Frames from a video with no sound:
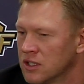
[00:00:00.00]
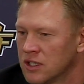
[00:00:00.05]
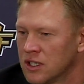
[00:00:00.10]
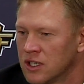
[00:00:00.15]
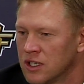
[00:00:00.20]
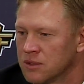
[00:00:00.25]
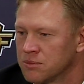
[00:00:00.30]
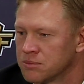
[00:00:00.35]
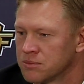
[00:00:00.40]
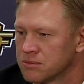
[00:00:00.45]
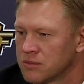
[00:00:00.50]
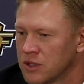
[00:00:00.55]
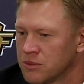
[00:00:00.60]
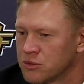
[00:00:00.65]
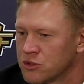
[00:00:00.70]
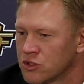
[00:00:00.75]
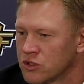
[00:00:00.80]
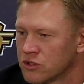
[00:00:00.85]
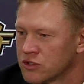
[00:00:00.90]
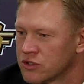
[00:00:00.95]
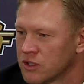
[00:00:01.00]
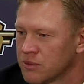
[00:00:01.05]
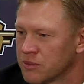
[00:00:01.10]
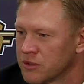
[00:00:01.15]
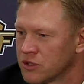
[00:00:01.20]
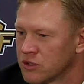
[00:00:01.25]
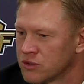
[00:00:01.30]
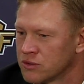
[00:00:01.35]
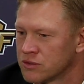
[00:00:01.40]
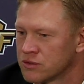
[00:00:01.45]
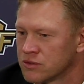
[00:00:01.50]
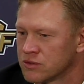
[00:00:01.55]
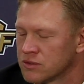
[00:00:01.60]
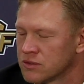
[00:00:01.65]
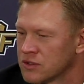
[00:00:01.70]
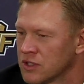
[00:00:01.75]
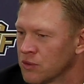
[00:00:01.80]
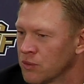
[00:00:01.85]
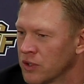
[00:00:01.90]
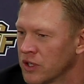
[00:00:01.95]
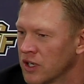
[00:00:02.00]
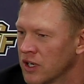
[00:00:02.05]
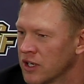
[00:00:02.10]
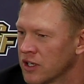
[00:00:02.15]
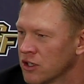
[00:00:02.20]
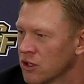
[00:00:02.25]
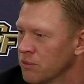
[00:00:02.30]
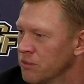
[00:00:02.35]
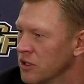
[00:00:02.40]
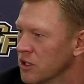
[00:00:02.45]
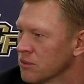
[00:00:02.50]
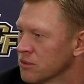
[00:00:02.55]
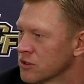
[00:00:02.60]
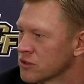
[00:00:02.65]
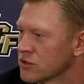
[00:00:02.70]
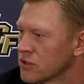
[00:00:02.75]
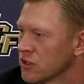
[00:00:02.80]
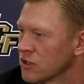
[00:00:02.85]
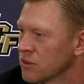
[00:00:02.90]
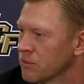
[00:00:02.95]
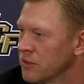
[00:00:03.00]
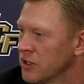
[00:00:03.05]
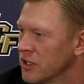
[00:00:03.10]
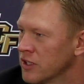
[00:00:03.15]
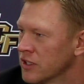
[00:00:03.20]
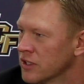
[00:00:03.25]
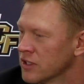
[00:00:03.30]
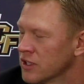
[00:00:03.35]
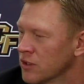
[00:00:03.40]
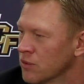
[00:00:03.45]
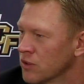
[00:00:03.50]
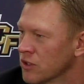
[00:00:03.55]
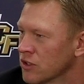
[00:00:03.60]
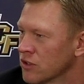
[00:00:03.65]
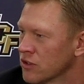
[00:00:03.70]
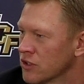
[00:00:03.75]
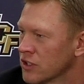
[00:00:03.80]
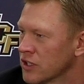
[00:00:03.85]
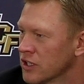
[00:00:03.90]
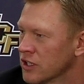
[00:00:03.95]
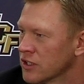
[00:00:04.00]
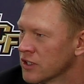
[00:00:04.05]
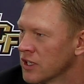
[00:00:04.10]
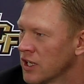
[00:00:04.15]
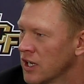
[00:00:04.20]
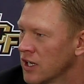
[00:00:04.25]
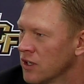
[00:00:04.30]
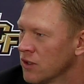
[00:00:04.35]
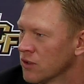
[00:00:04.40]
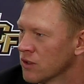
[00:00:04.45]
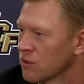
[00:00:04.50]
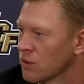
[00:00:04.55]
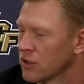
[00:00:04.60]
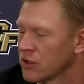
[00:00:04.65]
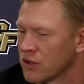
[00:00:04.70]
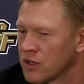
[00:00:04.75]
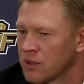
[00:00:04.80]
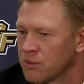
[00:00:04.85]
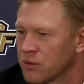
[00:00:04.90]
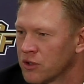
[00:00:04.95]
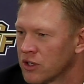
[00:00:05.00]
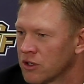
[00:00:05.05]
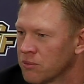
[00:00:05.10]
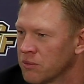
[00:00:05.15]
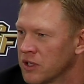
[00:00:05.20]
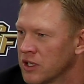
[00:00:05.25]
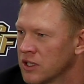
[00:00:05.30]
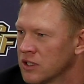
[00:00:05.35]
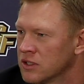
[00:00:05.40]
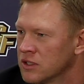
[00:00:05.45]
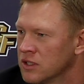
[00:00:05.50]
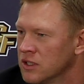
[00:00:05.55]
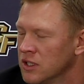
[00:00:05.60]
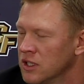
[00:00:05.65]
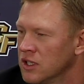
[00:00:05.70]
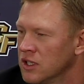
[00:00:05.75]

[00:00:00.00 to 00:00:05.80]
I'm sure some of those that we hire will be able to start immediately, whether they're here now or whether I bring them in.